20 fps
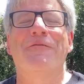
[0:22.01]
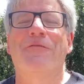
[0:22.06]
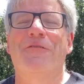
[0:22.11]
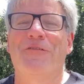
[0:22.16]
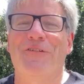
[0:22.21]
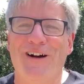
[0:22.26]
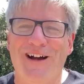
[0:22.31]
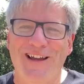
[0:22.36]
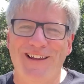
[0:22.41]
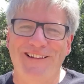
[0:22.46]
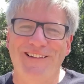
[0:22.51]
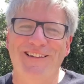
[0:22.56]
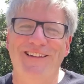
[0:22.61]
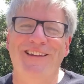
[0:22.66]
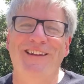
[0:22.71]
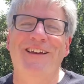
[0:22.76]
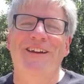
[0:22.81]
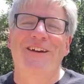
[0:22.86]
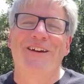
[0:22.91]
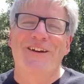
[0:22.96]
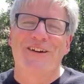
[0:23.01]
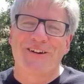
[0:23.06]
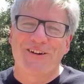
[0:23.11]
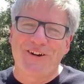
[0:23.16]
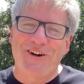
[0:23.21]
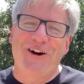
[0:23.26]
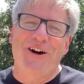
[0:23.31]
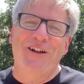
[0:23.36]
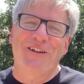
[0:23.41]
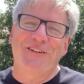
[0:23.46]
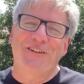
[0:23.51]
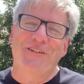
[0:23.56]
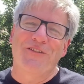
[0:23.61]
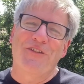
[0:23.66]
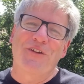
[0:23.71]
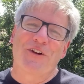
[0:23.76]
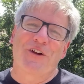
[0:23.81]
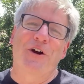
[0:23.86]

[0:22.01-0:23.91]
finally caught the